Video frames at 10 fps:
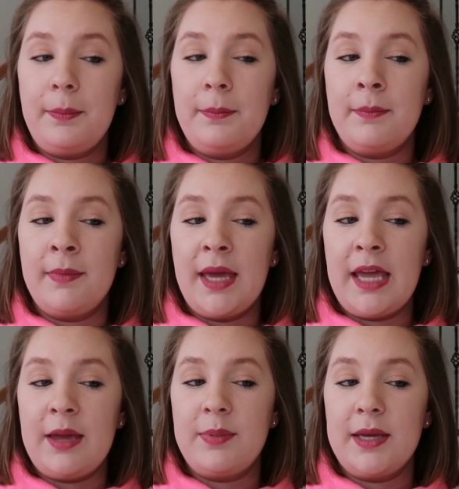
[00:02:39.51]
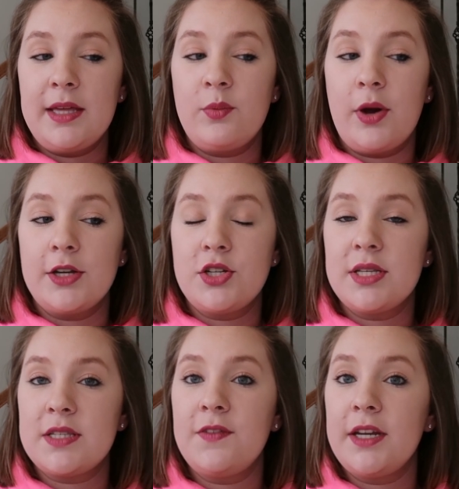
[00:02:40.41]
maybe watch
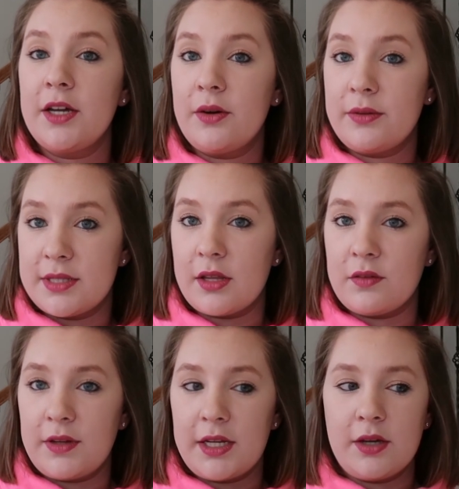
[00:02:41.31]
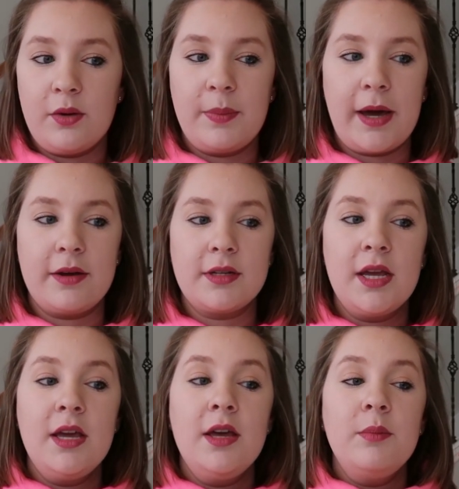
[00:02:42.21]
this video, this other video about
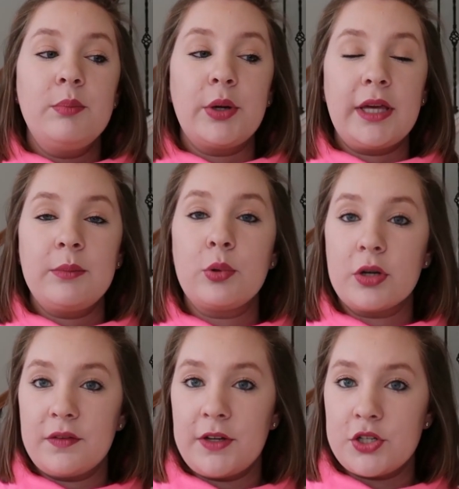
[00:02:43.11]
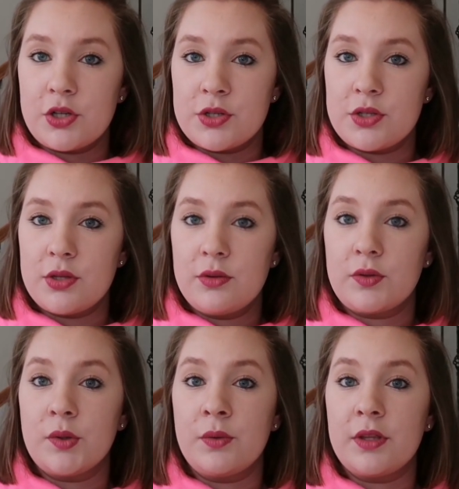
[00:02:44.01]
booking port adventures
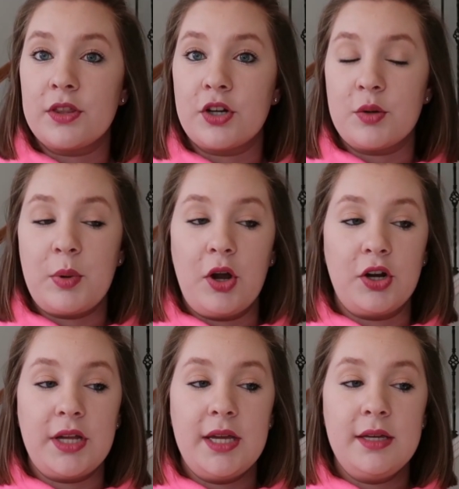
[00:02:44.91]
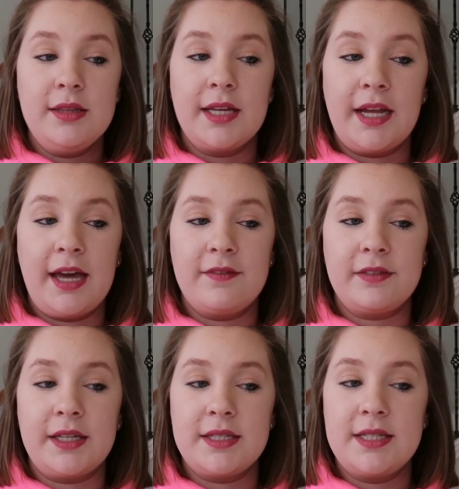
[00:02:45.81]
through the third party that I have
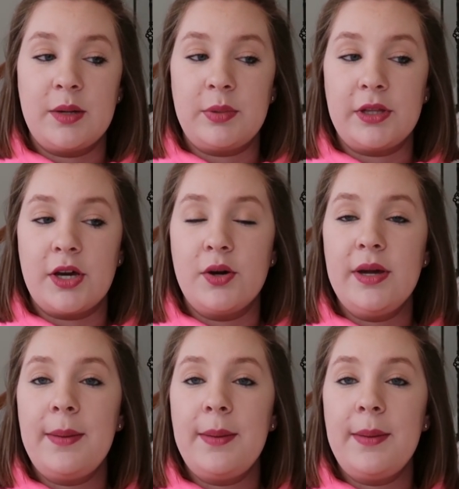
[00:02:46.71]
linked down below.